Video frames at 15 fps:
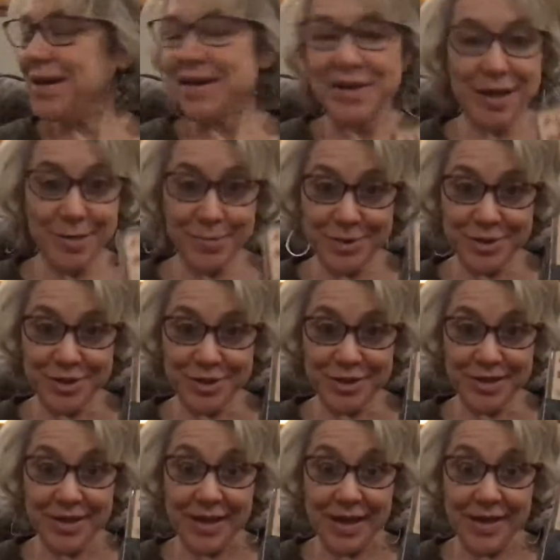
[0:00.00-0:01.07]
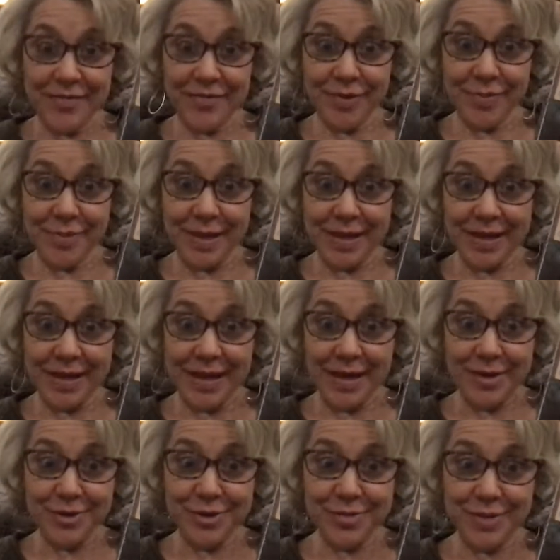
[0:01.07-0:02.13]
Coming to you live from my
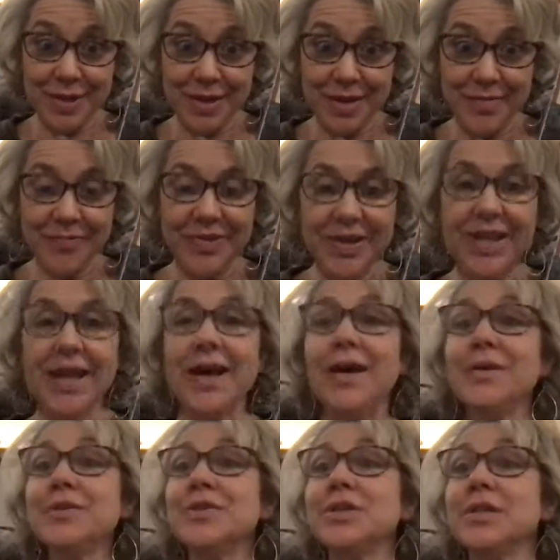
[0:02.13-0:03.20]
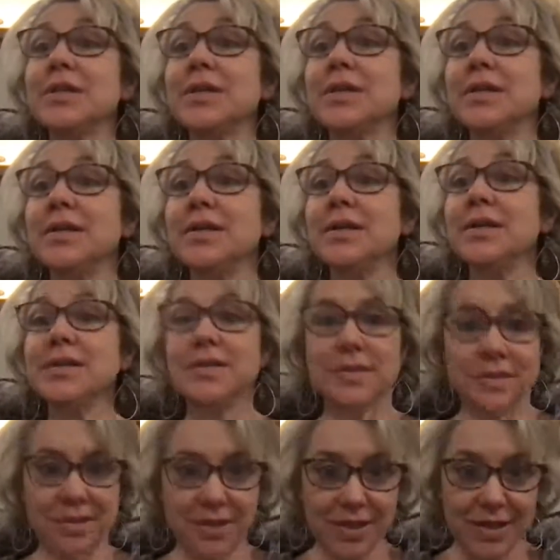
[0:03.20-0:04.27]
couch, my comfy couch.
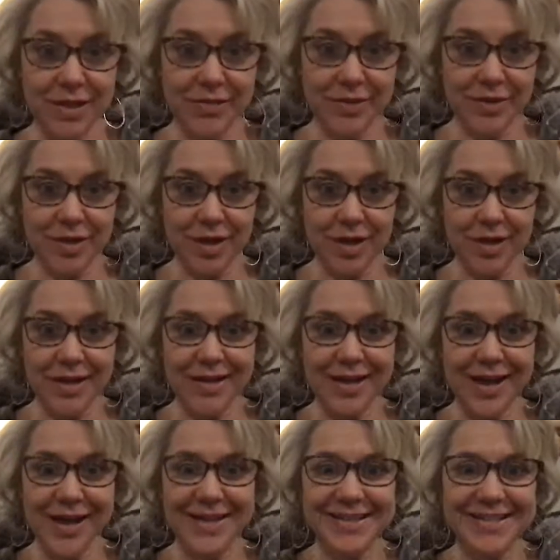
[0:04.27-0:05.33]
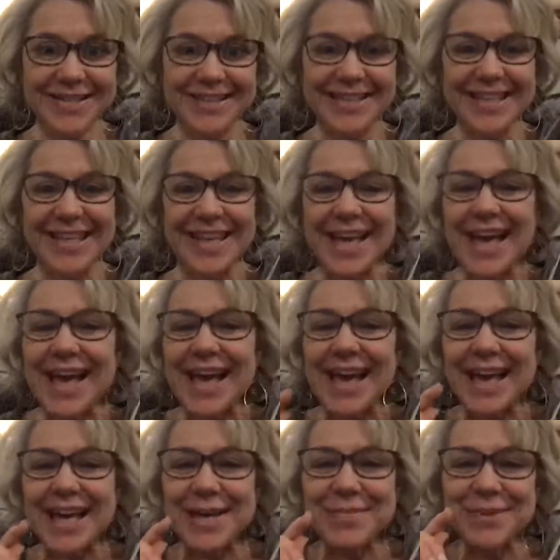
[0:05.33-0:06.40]
It's 11 o'clock at night,
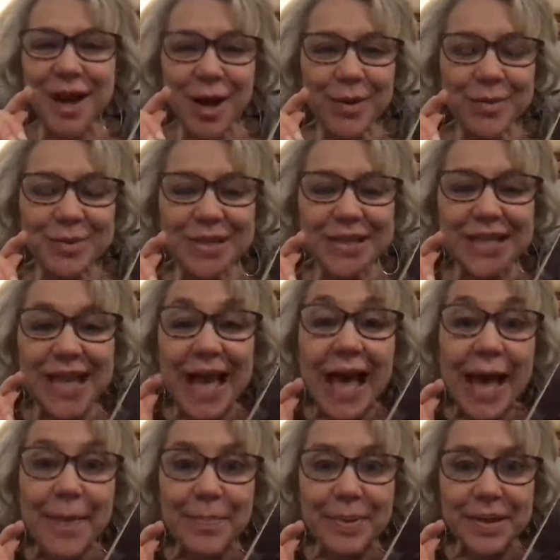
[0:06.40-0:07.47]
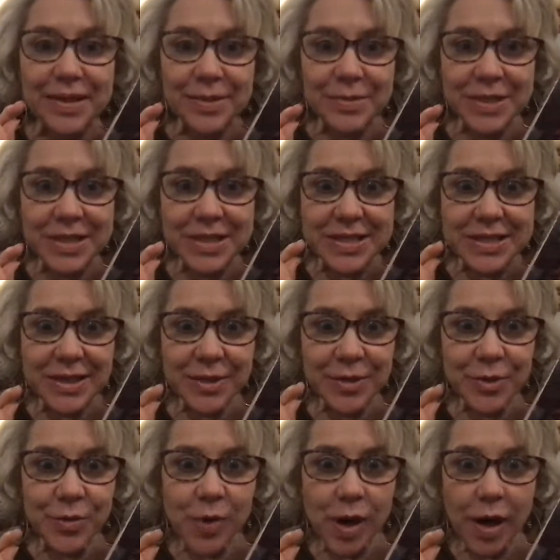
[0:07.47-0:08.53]
and I'm not really happy, and I'm going to tell
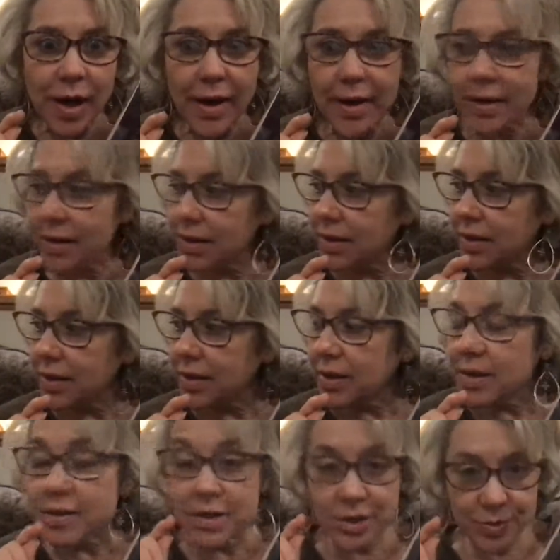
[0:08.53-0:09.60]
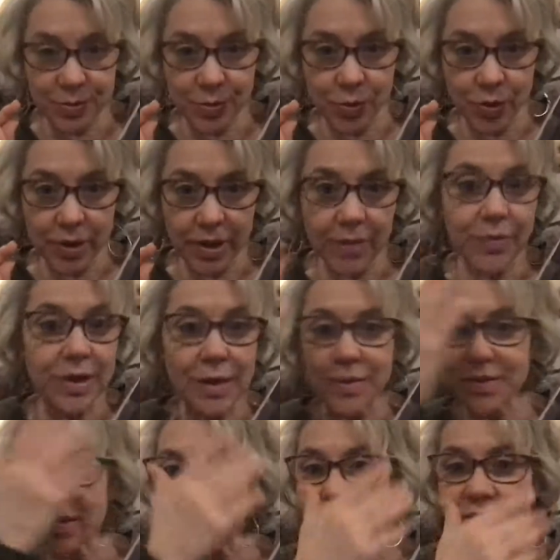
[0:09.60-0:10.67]
you why. This morning, when I
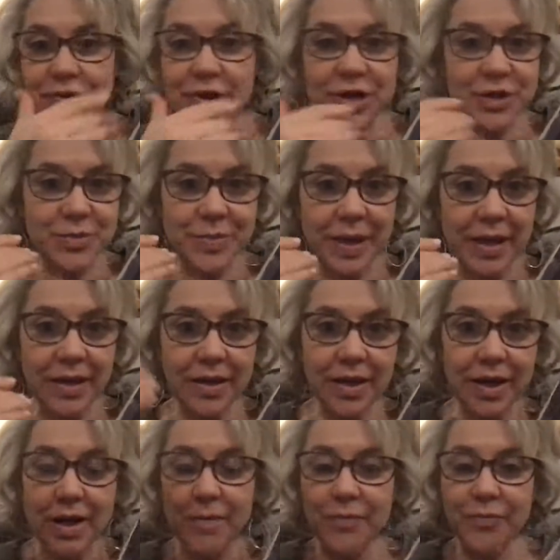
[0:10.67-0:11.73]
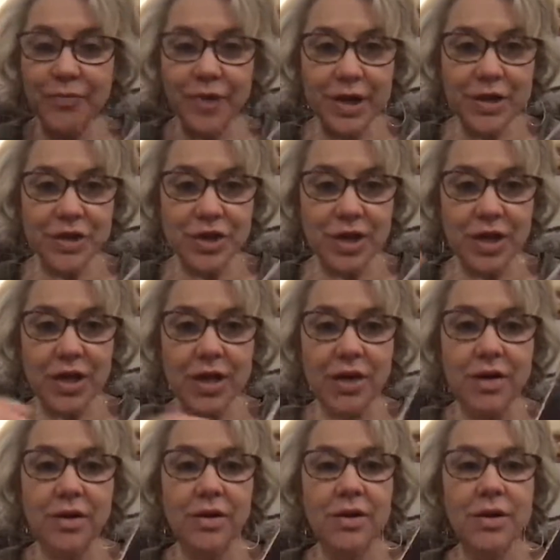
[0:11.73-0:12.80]
was all fresh makeup, fresh
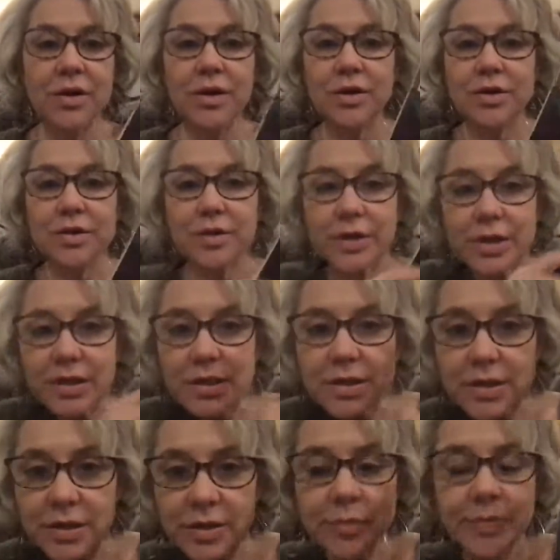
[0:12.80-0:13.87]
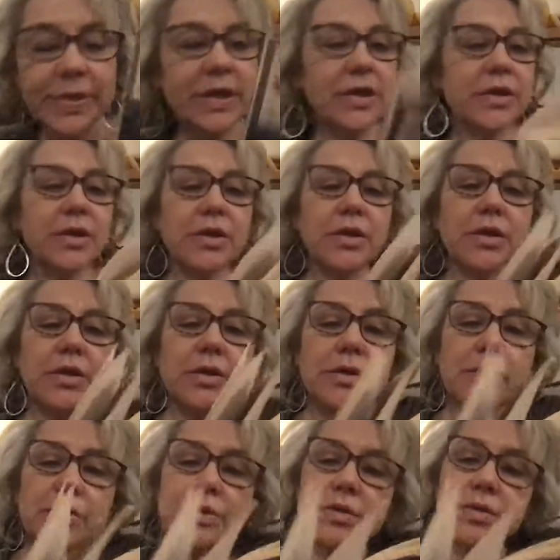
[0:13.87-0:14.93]
hair, looking a little bit
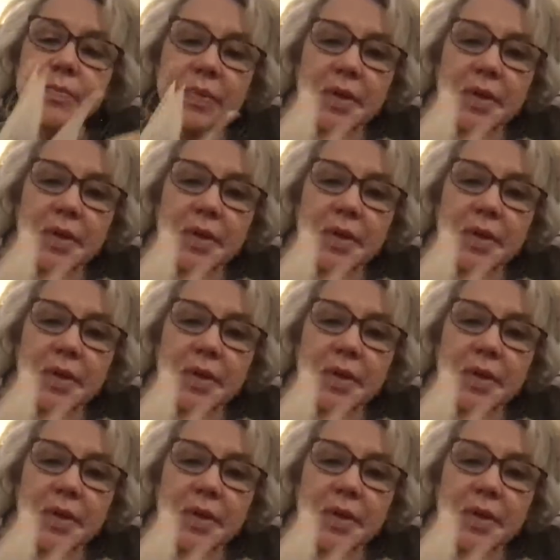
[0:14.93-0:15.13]
cute,